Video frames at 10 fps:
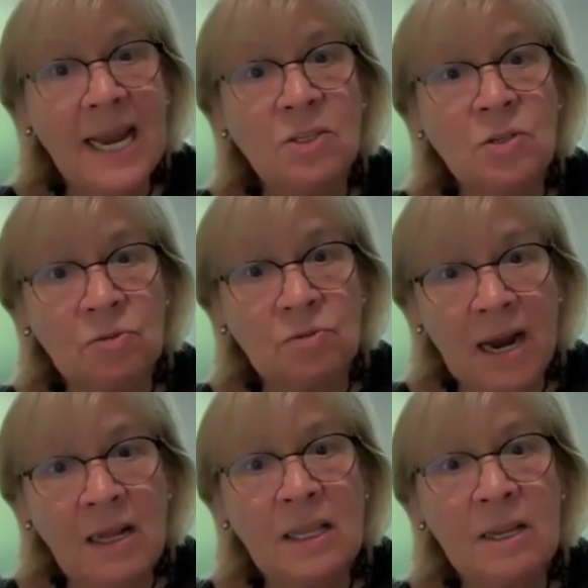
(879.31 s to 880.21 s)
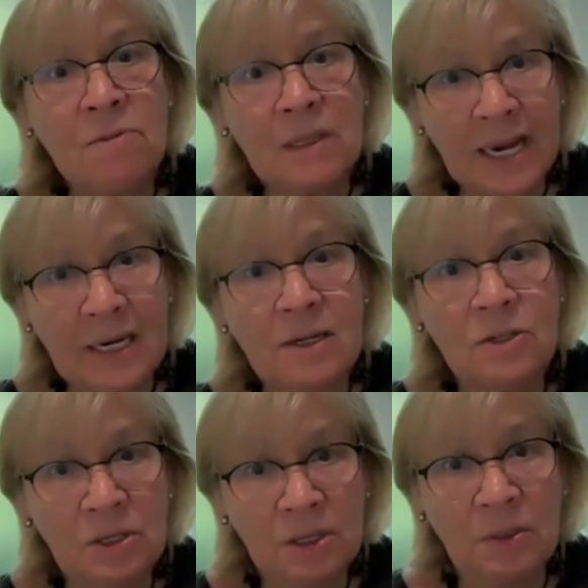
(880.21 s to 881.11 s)
it's directly
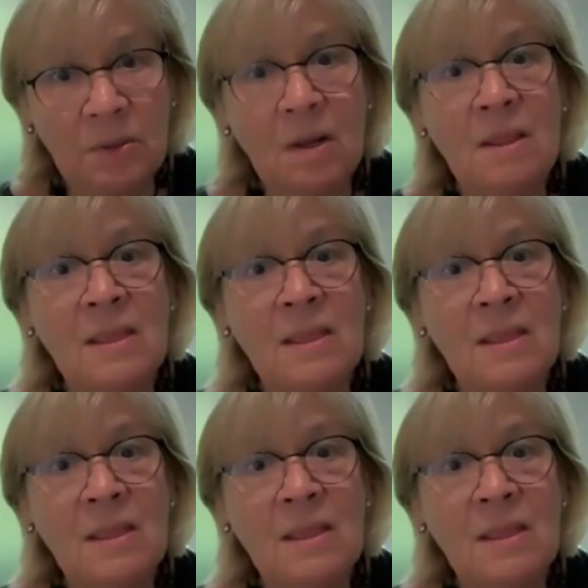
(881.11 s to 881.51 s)
related to